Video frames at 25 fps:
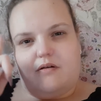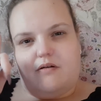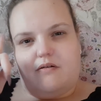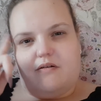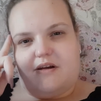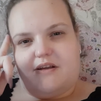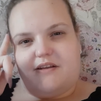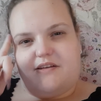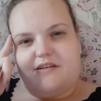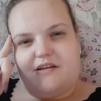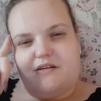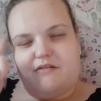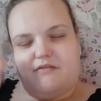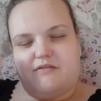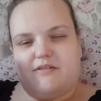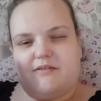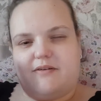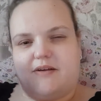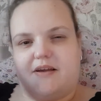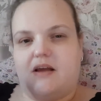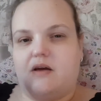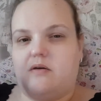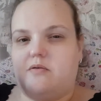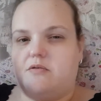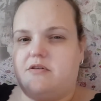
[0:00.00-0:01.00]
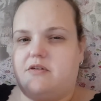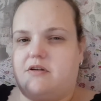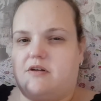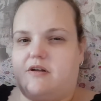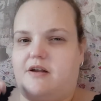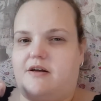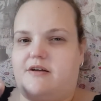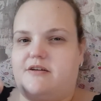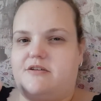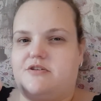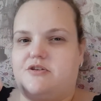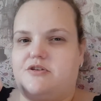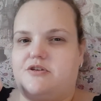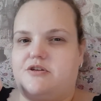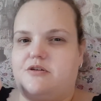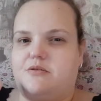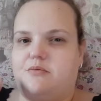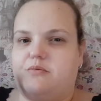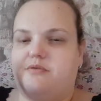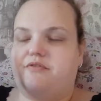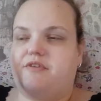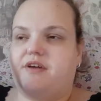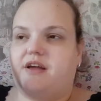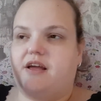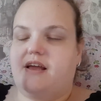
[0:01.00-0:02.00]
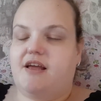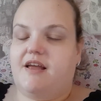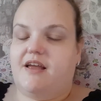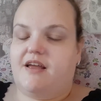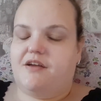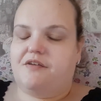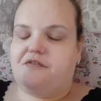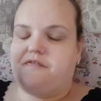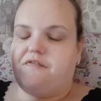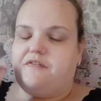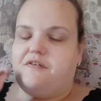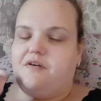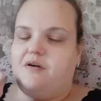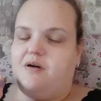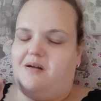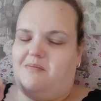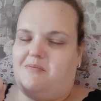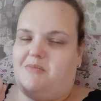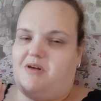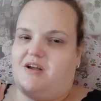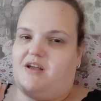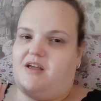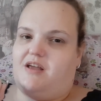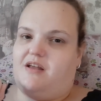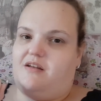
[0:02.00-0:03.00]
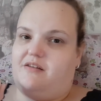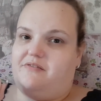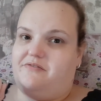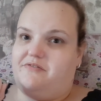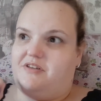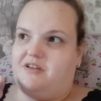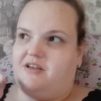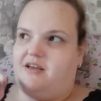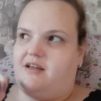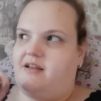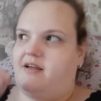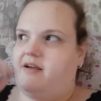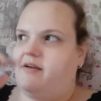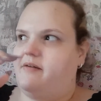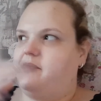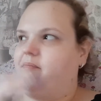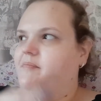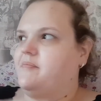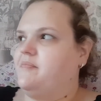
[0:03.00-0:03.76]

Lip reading: idea of something else I'd like to do with it if I'm lucky enough to get it.